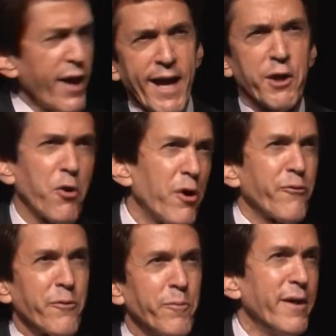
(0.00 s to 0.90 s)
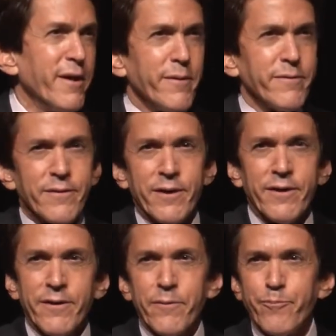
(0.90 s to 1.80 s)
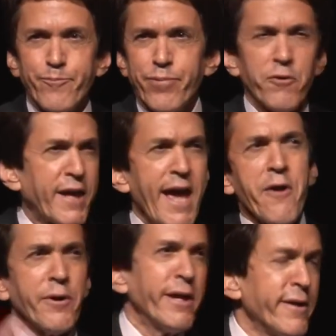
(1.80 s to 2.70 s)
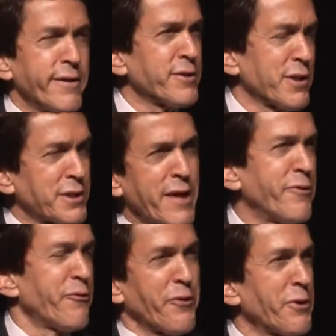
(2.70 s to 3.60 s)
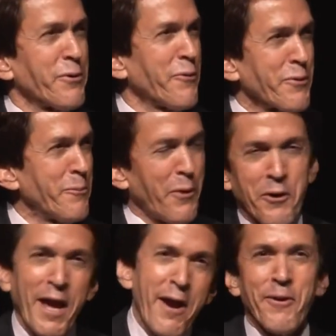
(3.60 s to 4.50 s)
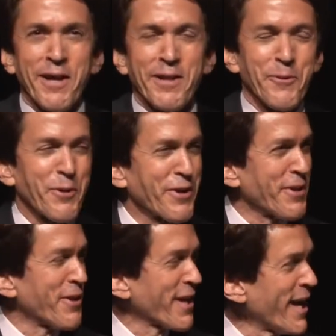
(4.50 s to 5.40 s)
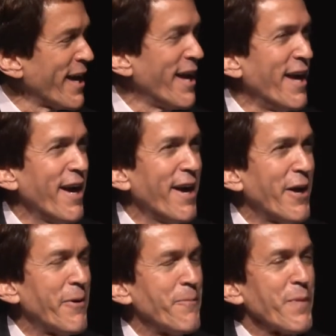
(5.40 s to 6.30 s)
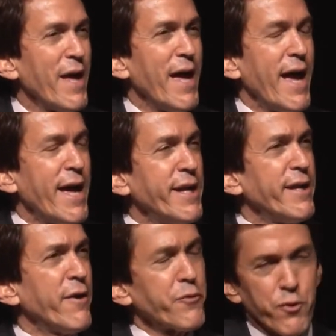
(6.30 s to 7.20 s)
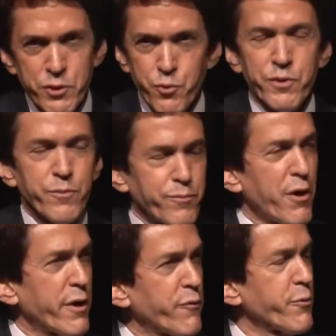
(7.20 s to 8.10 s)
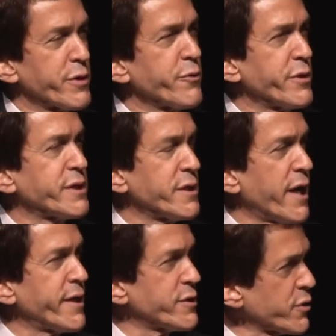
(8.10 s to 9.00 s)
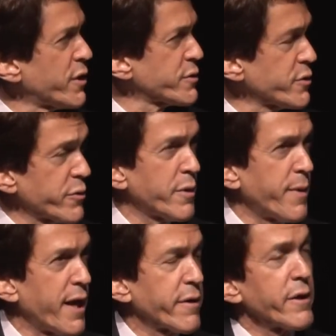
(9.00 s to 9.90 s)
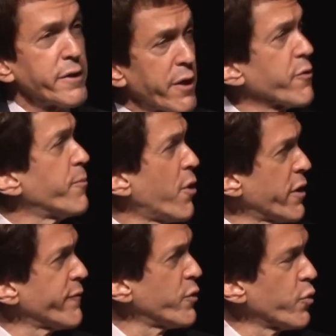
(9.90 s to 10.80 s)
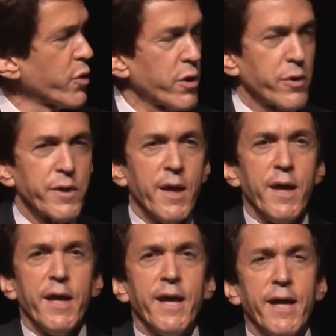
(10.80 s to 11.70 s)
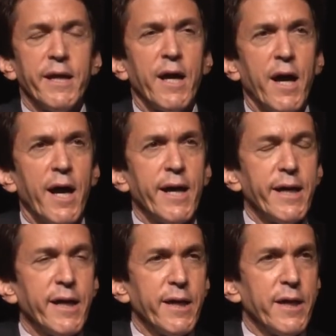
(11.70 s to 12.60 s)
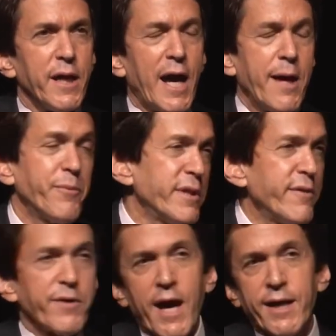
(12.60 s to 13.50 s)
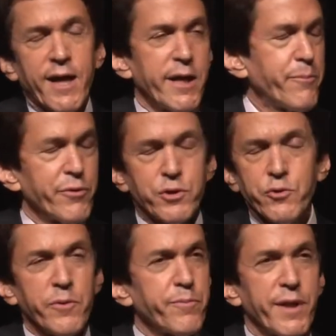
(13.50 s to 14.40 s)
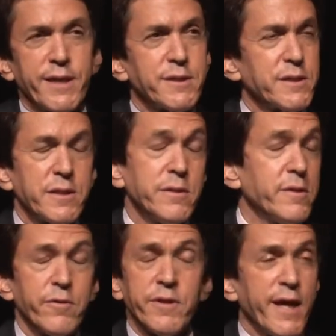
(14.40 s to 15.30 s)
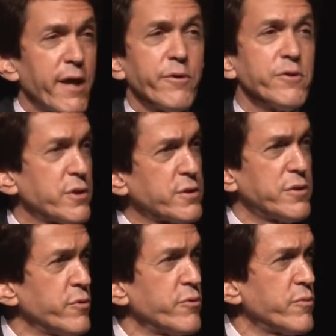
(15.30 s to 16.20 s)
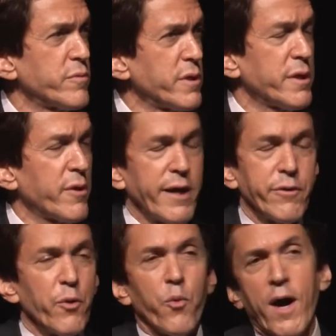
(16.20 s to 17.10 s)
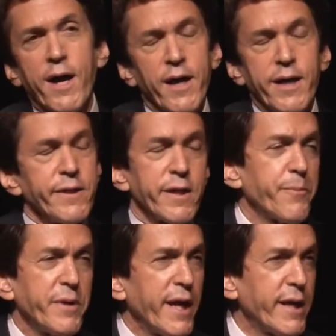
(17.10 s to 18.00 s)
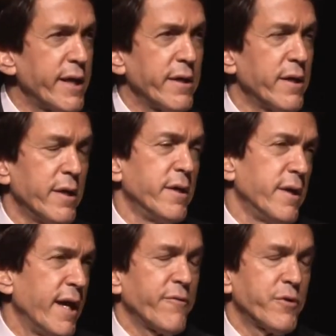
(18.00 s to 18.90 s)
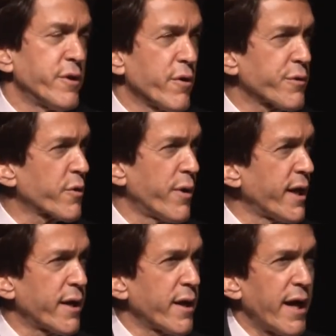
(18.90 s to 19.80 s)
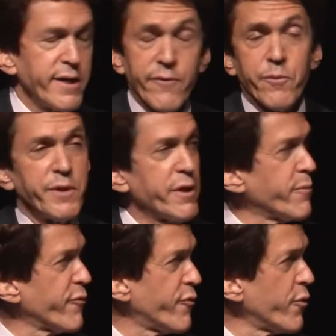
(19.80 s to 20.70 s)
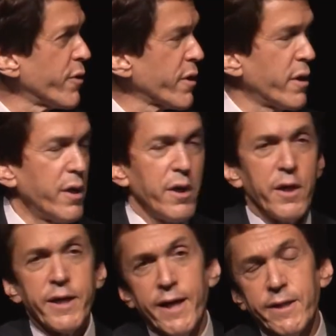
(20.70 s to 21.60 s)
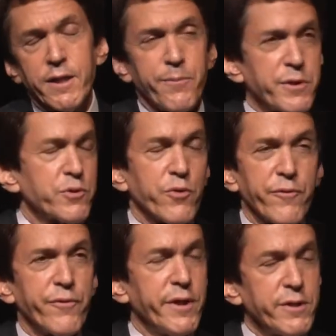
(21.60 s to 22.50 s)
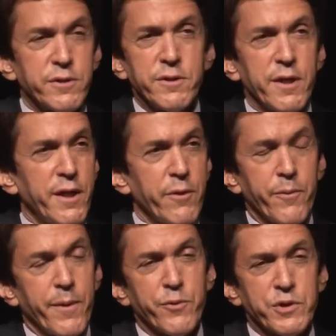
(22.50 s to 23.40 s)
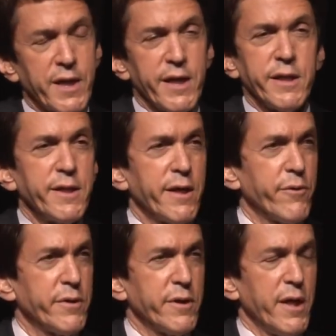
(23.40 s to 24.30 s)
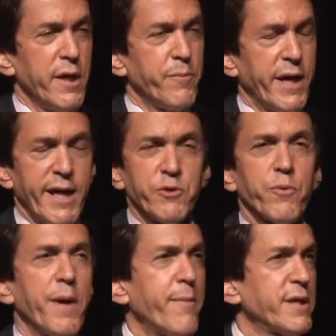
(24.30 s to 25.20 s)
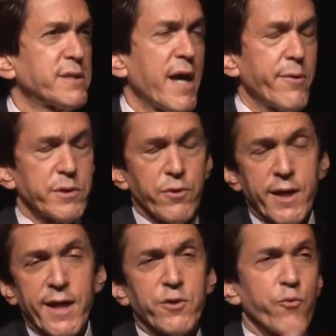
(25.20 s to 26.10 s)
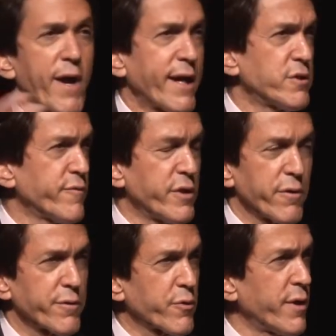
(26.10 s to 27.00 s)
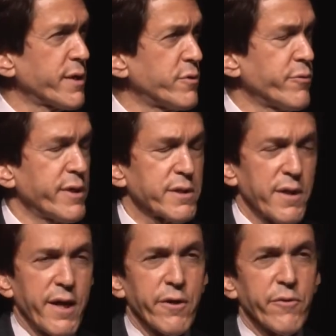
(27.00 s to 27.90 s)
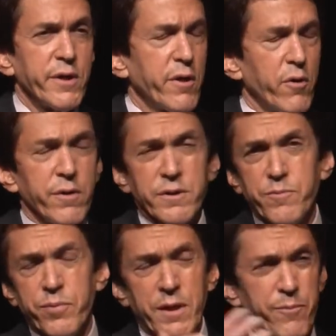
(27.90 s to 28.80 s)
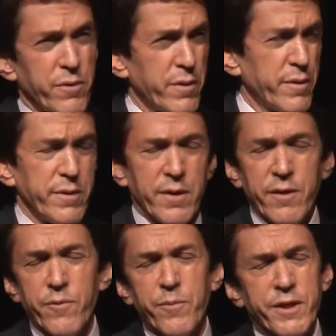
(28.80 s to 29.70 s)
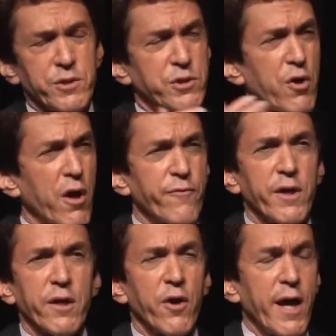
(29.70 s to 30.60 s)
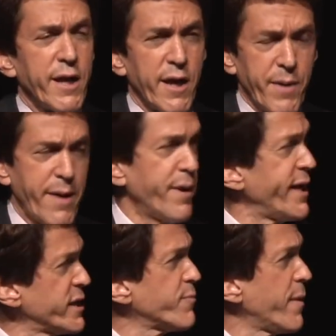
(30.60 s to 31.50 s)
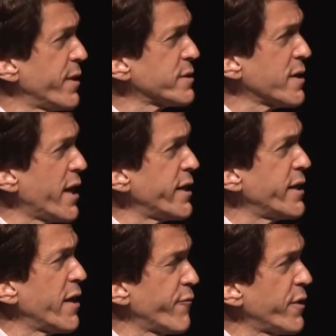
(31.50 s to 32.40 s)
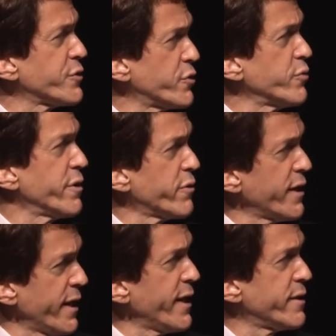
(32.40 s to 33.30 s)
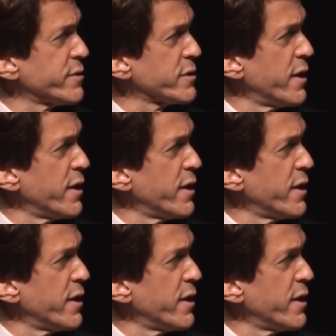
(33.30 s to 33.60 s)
got a call from, I don't know, Bulgaria. There's a 7-footer over in Bulgaria that we're going to look at. And of course, part of what we're doing tonight is also about another part of the world. And I I believe God kind of puts you in places, and you're there, and you just do, I don't know why. I ended up in Haiti after the earthquake. I'd never been there before. And I ended up at this orphanage, and I remember standing there, and my hands were by my side. I was looking at the wreckage of the earthquake 2 weeks later, and all these people, and everybody's starving, and I had my hands by my side, and I felt two little hands